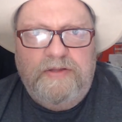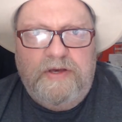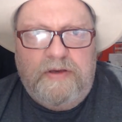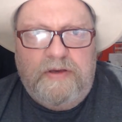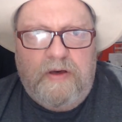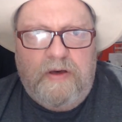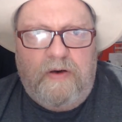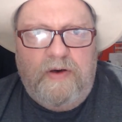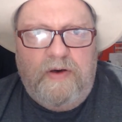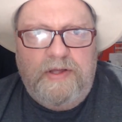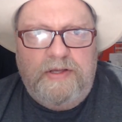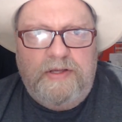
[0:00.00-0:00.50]
the
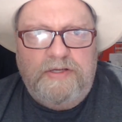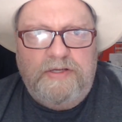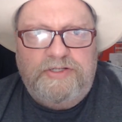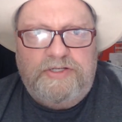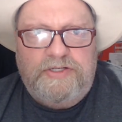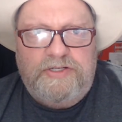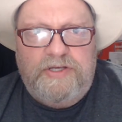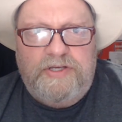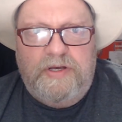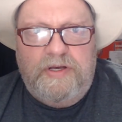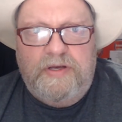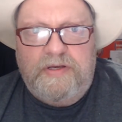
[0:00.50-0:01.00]
guy
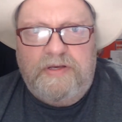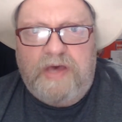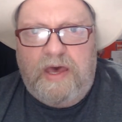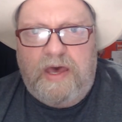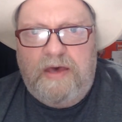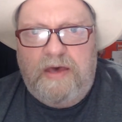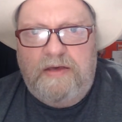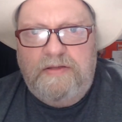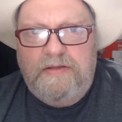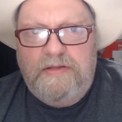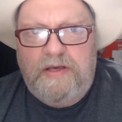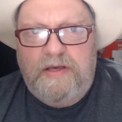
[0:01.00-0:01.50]
that's
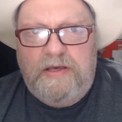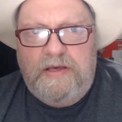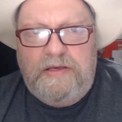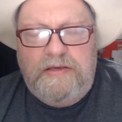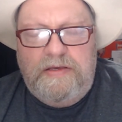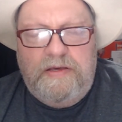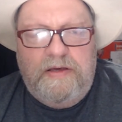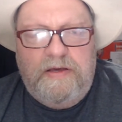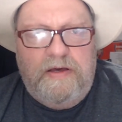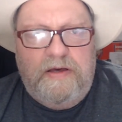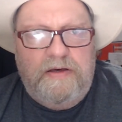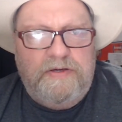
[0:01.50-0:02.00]
getting
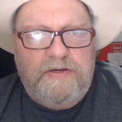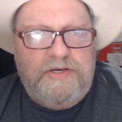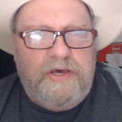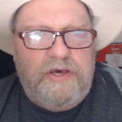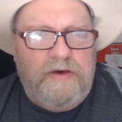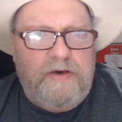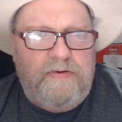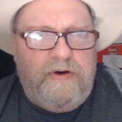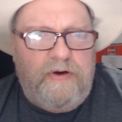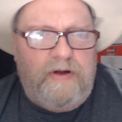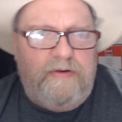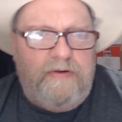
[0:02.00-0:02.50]
the
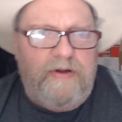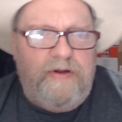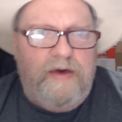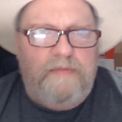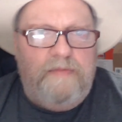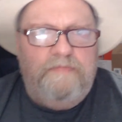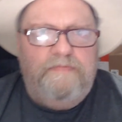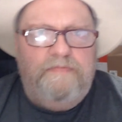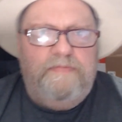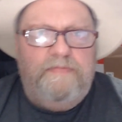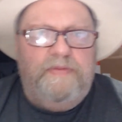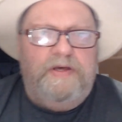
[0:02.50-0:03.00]

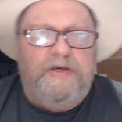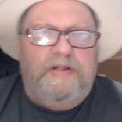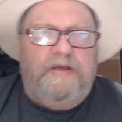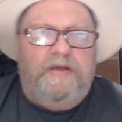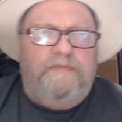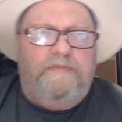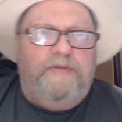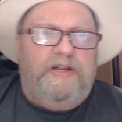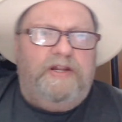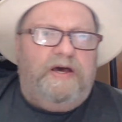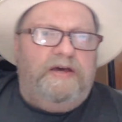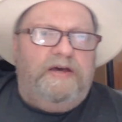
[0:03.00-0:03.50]
QRM
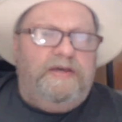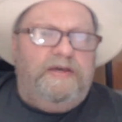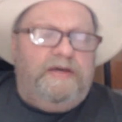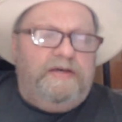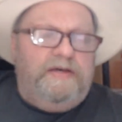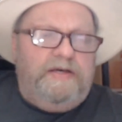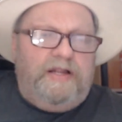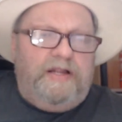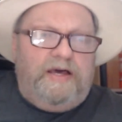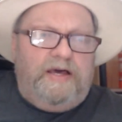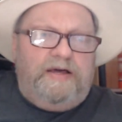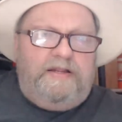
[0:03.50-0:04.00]
eliminator,
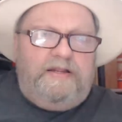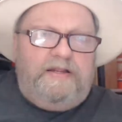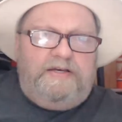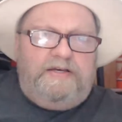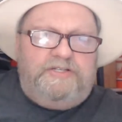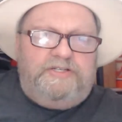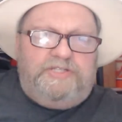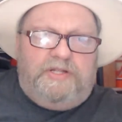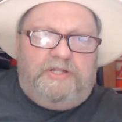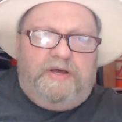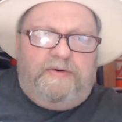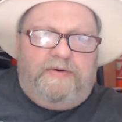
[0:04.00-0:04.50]
you let
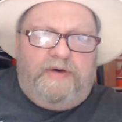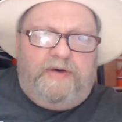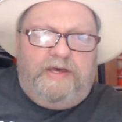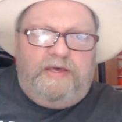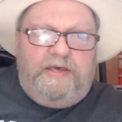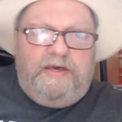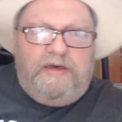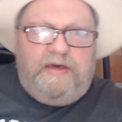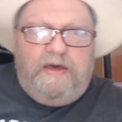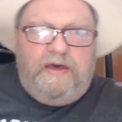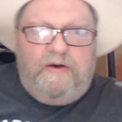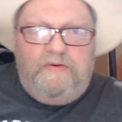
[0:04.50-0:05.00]
us know how
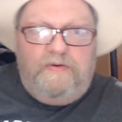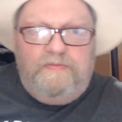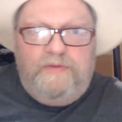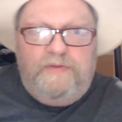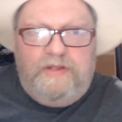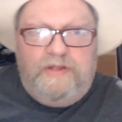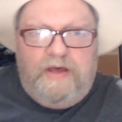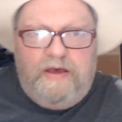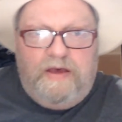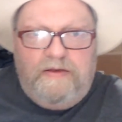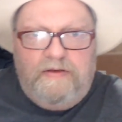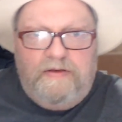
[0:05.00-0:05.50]
you get on with
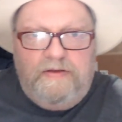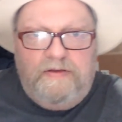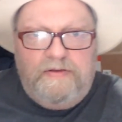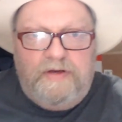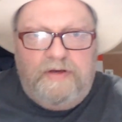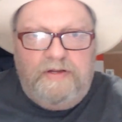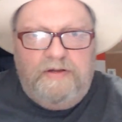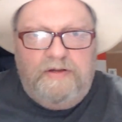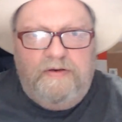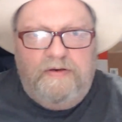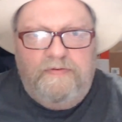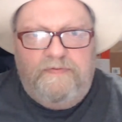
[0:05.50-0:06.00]
that.
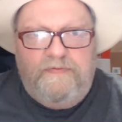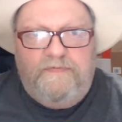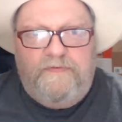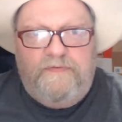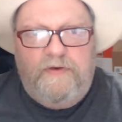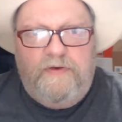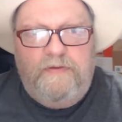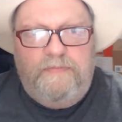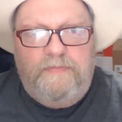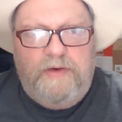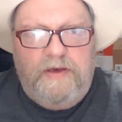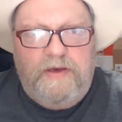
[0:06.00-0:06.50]
I know a
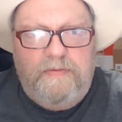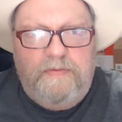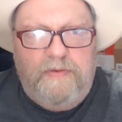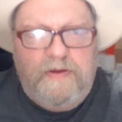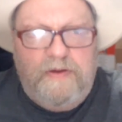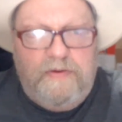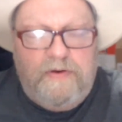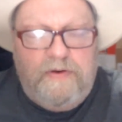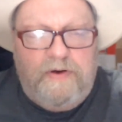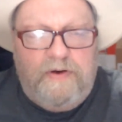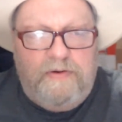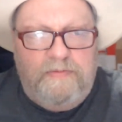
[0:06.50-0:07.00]
few people
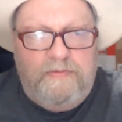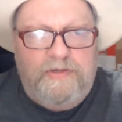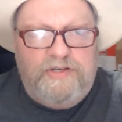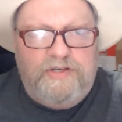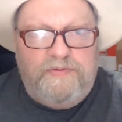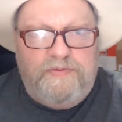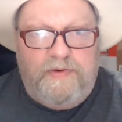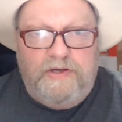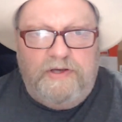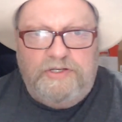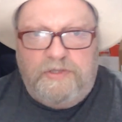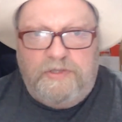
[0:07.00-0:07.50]
have got them. They're
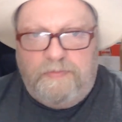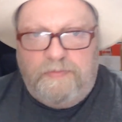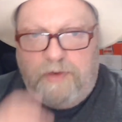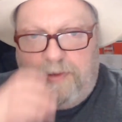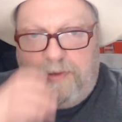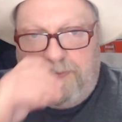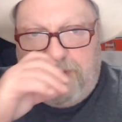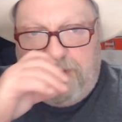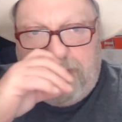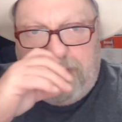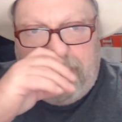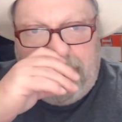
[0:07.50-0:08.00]
supposed to be
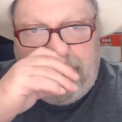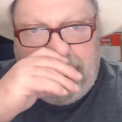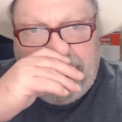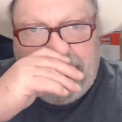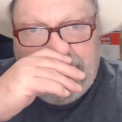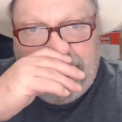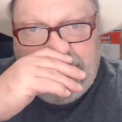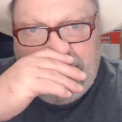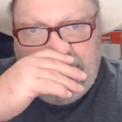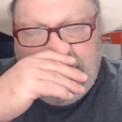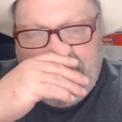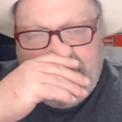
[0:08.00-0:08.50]
pretty
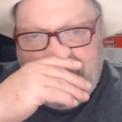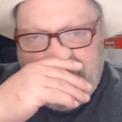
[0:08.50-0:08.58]
good.